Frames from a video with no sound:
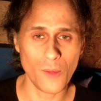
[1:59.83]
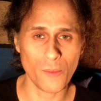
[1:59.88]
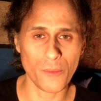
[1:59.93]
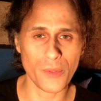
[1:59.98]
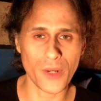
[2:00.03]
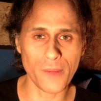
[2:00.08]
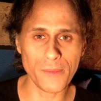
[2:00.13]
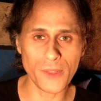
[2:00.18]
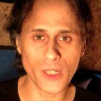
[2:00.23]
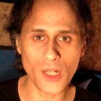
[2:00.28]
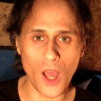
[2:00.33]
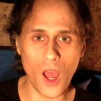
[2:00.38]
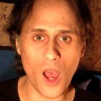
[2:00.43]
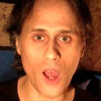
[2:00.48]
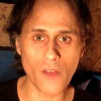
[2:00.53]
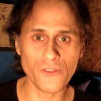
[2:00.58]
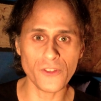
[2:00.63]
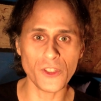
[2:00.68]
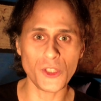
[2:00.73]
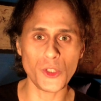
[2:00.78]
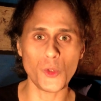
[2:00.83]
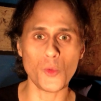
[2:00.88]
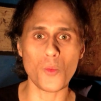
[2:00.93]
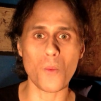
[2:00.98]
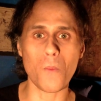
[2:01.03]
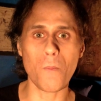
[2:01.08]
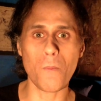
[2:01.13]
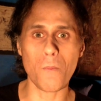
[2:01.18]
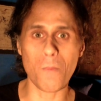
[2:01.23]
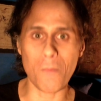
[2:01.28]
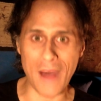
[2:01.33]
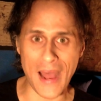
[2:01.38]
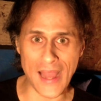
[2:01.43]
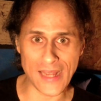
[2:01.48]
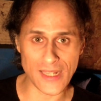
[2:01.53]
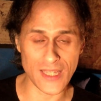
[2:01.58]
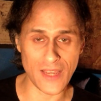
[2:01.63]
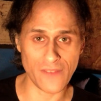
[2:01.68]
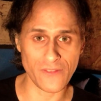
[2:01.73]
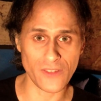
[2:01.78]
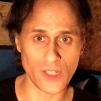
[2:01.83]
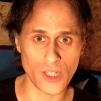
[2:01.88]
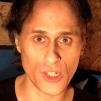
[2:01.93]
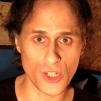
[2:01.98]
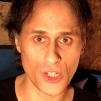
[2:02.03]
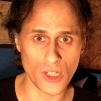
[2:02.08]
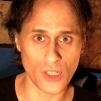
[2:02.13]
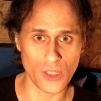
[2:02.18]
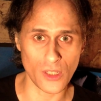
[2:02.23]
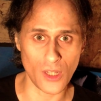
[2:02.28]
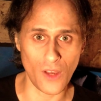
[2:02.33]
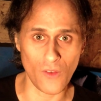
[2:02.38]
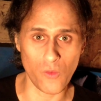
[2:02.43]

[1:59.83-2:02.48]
But I'm going to offer you my definition of